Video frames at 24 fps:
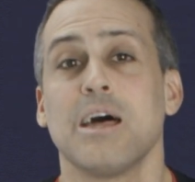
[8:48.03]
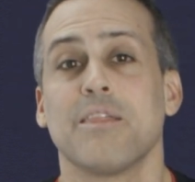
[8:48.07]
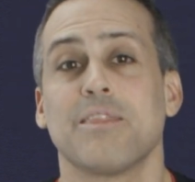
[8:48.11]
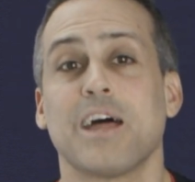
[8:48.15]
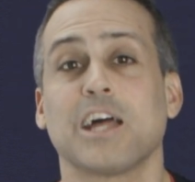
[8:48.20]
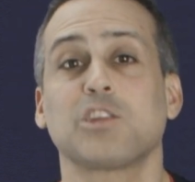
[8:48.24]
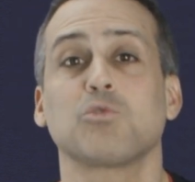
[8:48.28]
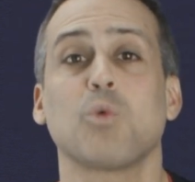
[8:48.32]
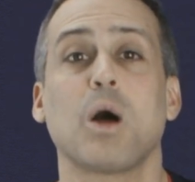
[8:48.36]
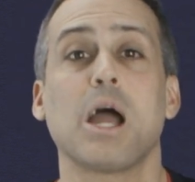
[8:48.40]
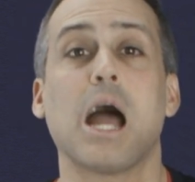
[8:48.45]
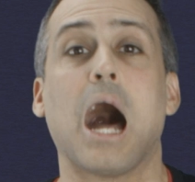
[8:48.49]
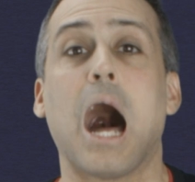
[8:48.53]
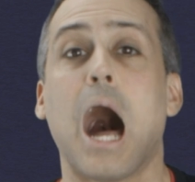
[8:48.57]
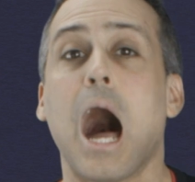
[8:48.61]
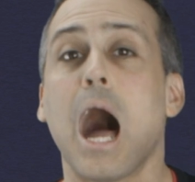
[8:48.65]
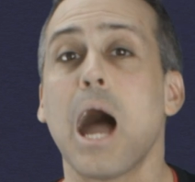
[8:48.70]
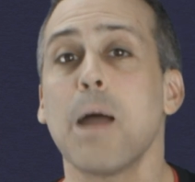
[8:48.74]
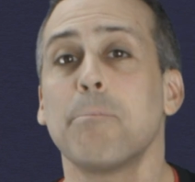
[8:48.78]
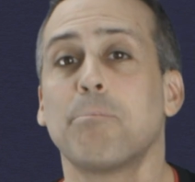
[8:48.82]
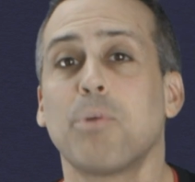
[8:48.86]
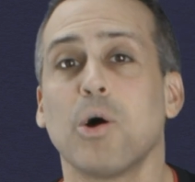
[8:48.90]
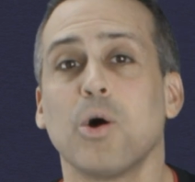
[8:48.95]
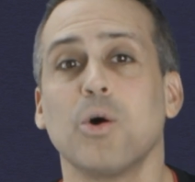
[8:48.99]
That's why
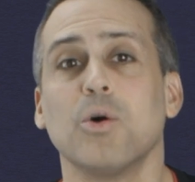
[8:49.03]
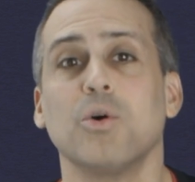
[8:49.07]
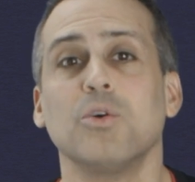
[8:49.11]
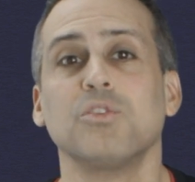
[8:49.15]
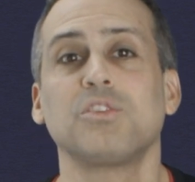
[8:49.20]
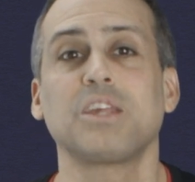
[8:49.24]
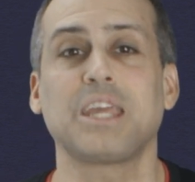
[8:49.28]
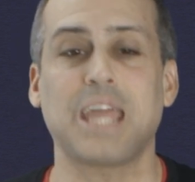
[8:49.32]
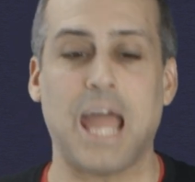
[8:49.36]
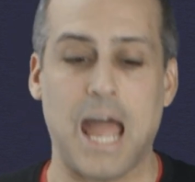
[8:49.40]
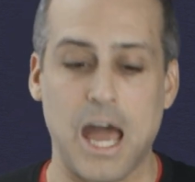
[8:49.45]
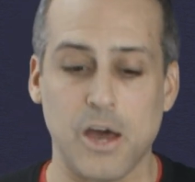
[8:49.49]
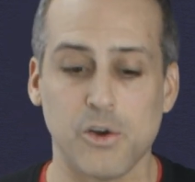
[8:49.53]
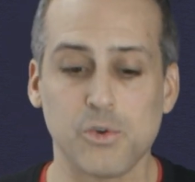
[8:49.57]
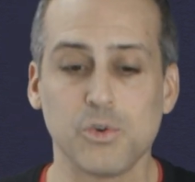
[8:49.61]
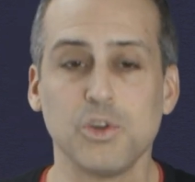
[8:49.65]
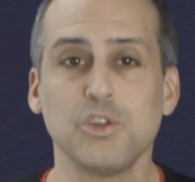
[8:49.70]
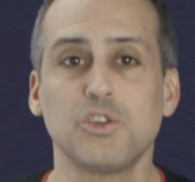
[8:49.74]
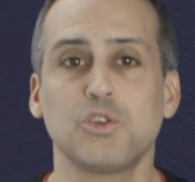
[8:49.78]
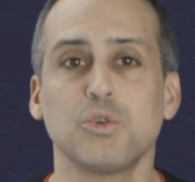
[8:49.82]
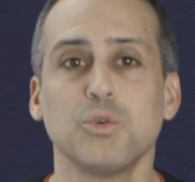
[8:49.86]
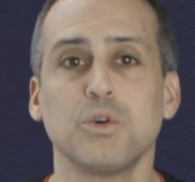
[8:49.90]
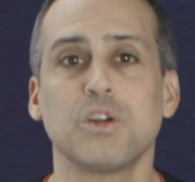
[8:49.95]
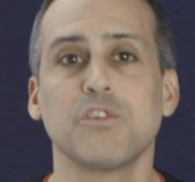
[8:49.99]
I pose
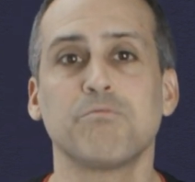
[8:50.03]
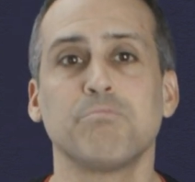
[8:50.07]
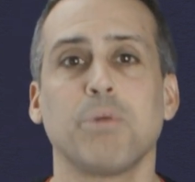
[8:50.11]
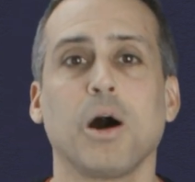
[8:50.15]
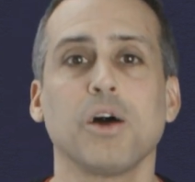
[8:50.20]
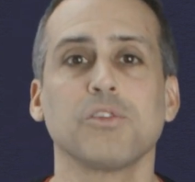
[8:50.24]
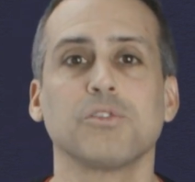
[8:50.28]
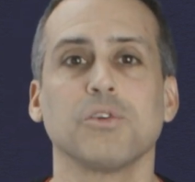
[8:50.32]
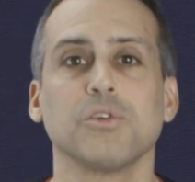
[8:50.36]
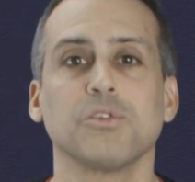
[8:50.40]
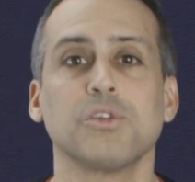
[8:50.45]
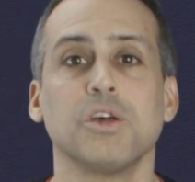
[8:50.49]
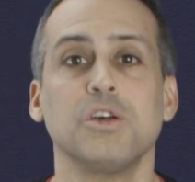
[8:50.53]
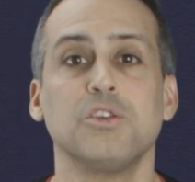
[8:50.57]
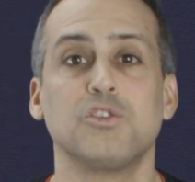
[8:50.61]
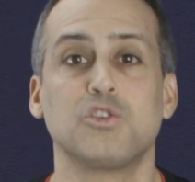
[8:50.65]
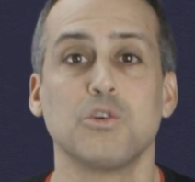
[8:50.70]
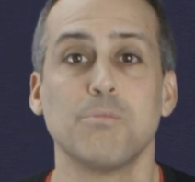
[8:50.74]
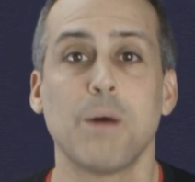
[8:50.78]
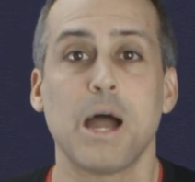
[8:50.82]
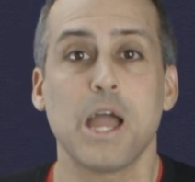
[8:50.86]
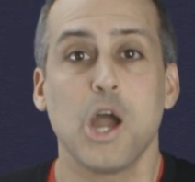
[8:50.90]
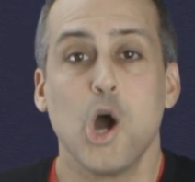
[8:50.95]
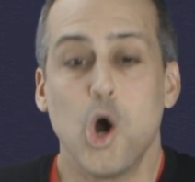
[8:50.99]
counterintuitive puzzles
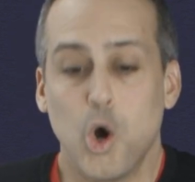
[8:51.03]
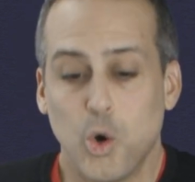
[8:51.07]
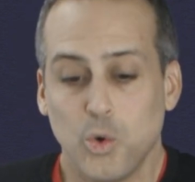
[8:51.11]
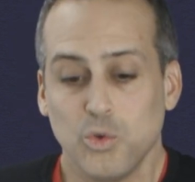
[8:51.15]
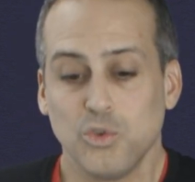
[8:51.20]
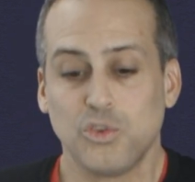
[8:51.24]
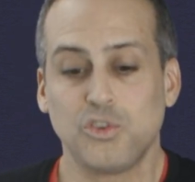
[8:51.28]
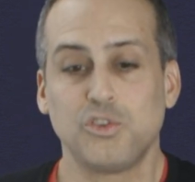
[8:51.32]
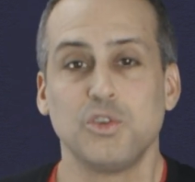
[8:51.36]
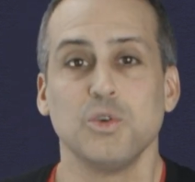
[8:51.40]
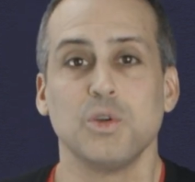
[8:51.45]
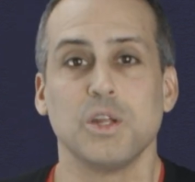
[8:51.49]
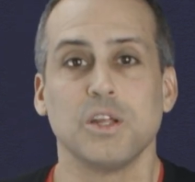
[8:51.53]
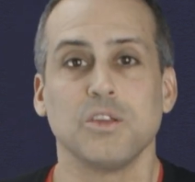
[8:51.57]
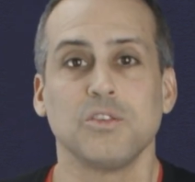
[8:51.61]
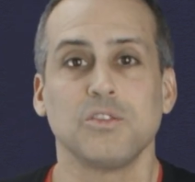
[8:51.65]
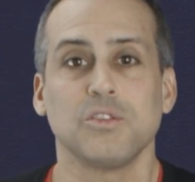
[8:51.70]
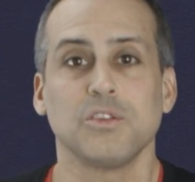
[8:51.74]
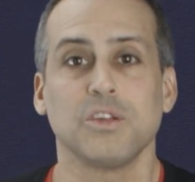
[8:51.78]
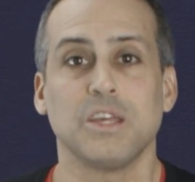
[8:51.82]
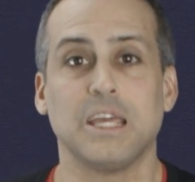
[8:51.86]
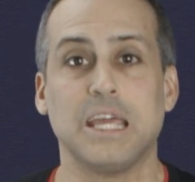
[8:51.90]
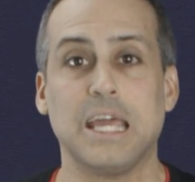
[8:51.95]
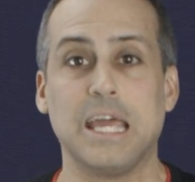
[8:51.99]
to my own
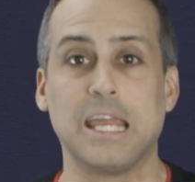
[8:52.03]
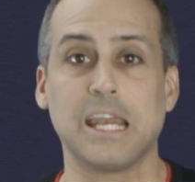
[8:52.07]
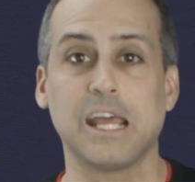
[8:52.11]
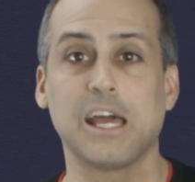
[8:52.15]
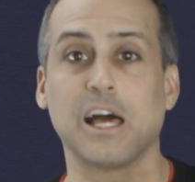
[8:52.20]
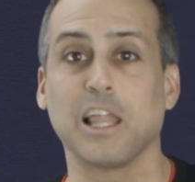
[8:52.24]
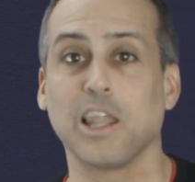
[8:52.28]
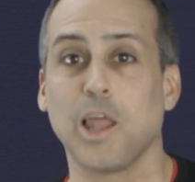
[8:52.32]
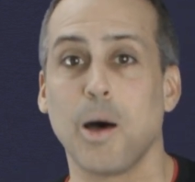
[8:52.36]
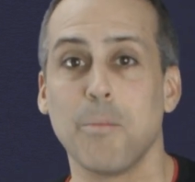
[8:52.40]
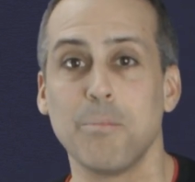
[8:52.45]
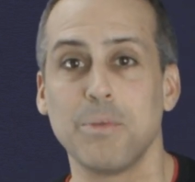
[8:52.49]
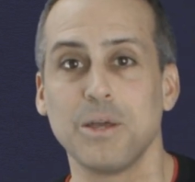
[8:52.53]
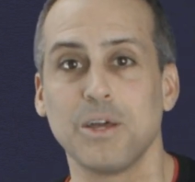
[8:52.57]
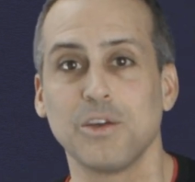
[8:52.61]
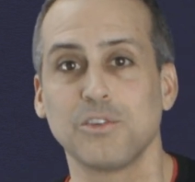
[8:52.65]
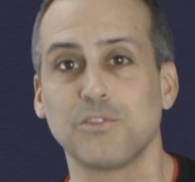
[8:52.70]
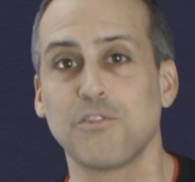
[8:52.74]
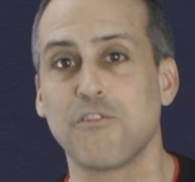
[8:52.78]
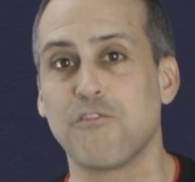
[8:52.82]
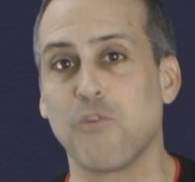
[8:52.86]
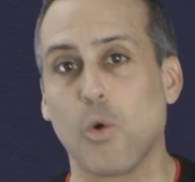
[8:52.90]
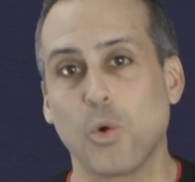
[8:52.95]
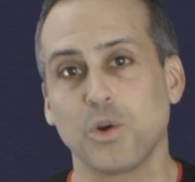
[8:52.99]
students in
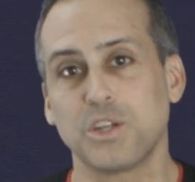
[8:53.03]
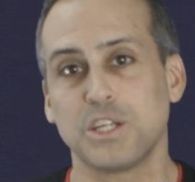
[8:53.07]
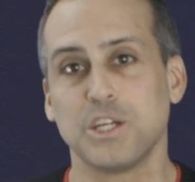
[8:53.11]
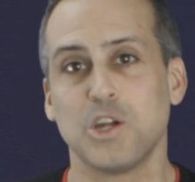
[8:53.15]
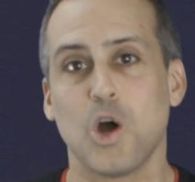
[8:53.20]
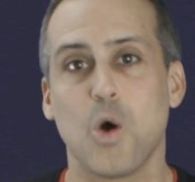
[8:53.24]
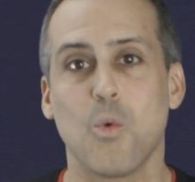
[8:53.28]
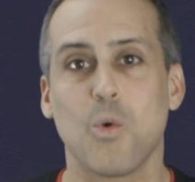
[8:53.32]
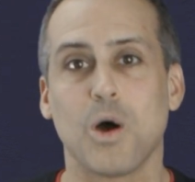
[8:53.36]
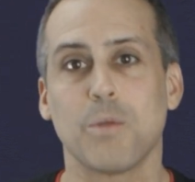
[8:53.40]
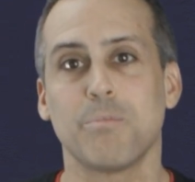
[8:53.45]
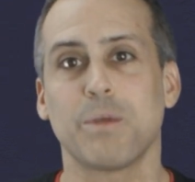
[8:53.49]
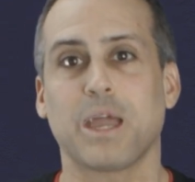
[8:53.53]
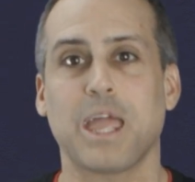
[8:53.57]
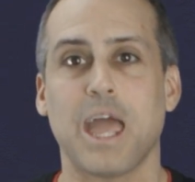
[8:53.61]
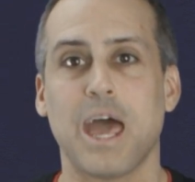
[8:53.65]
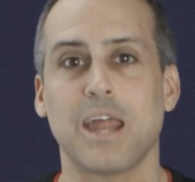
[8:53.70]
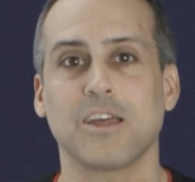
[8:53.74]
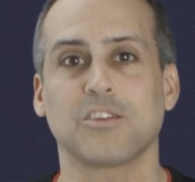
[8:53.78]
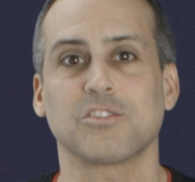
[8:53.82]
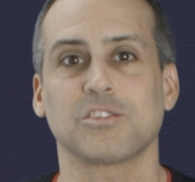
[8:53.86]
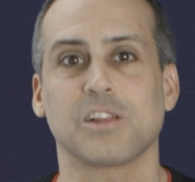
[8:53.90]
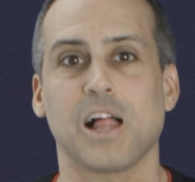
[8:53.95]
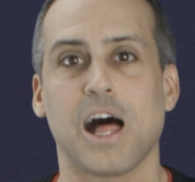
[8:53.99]
Columbia's 1401
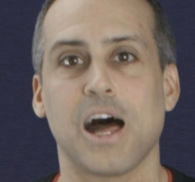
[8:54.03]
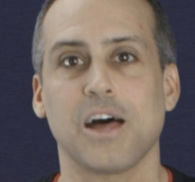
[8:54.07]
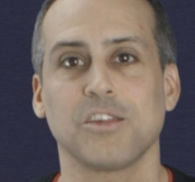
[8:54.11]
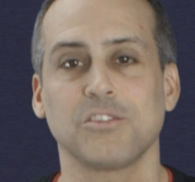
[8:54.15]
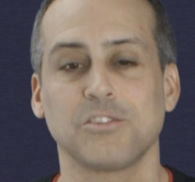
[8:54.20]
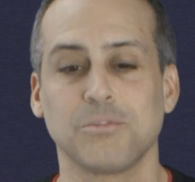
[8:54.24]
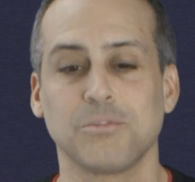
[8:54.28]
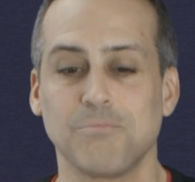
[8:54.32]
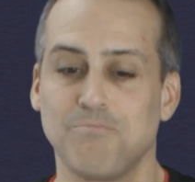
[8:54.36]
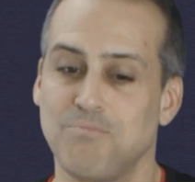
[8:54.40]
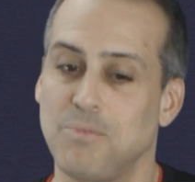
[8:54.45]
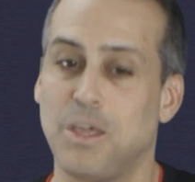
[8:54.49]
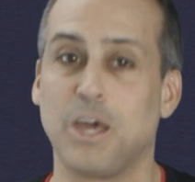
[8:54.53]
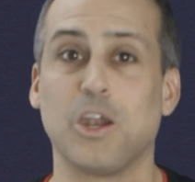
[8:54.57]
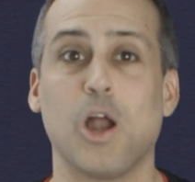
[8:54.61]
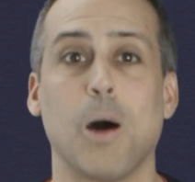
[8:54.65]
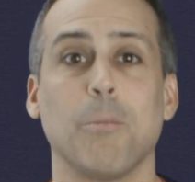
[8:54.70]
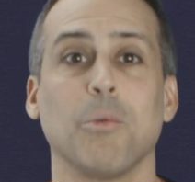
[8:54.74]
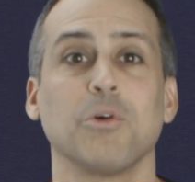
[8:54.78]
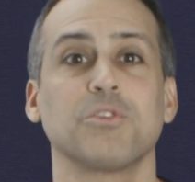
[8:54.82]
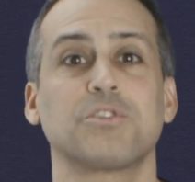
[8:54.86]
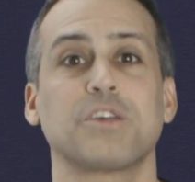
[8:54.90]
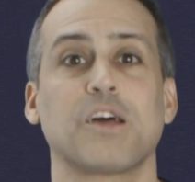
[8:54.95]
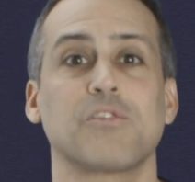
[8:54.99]
mechanics class in
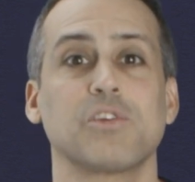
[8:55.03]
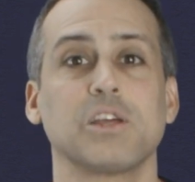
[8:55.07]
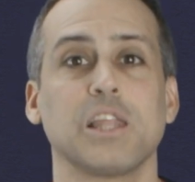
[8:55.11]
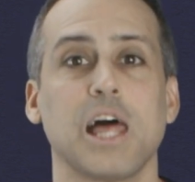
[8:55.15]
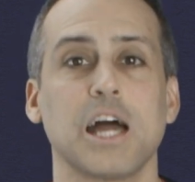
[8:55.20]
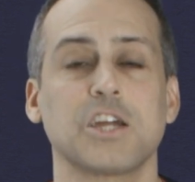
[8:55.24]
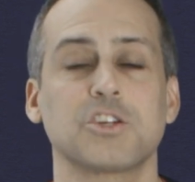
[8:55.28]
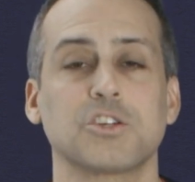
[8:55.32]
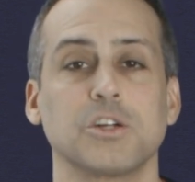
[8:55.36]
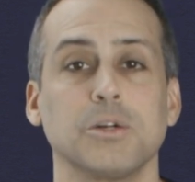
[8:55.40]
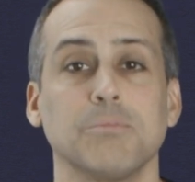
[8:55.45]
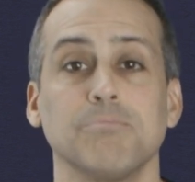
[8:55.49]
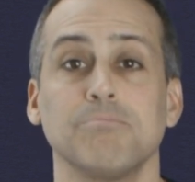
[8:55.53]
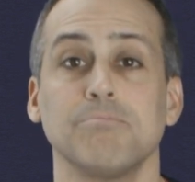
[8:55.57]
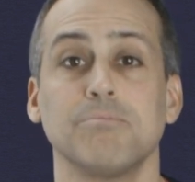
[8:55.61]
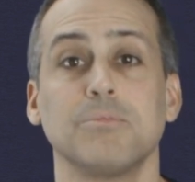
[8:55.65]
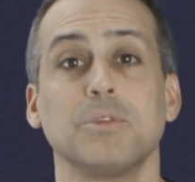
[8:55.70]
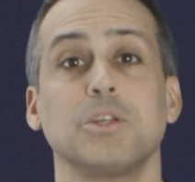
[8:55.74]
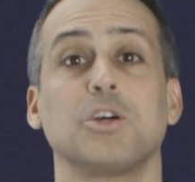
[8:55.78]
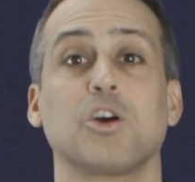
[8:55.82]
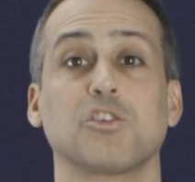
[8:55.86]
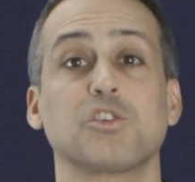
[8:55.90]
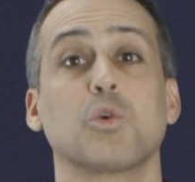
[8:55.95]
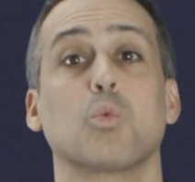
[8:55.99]
almost every lecture,
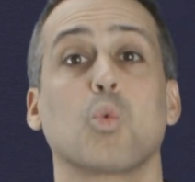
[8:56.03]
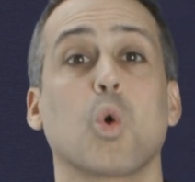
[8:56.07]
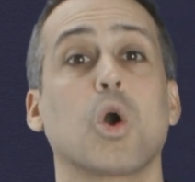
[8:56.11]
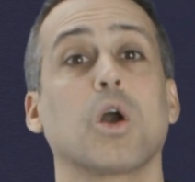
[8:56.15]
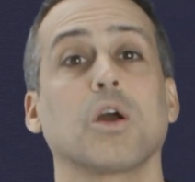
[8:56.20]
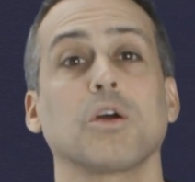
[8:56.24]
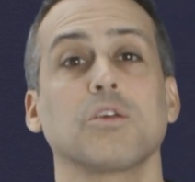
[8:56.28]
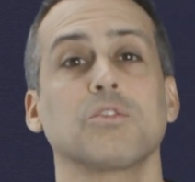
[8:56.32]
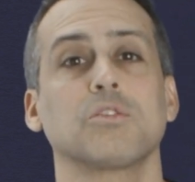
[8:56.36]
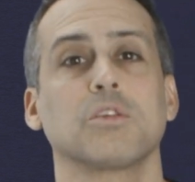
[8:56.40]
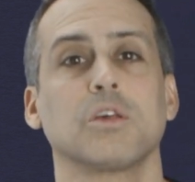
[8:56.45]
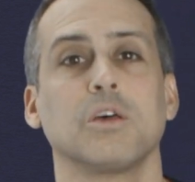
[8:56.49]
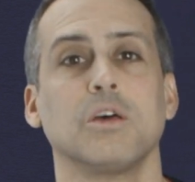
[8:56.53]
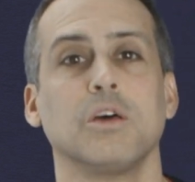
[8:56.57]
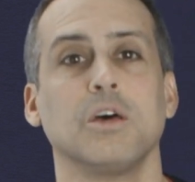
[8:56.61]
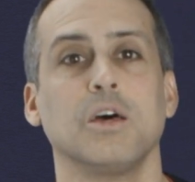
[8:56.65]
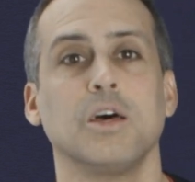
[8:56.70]
because it works.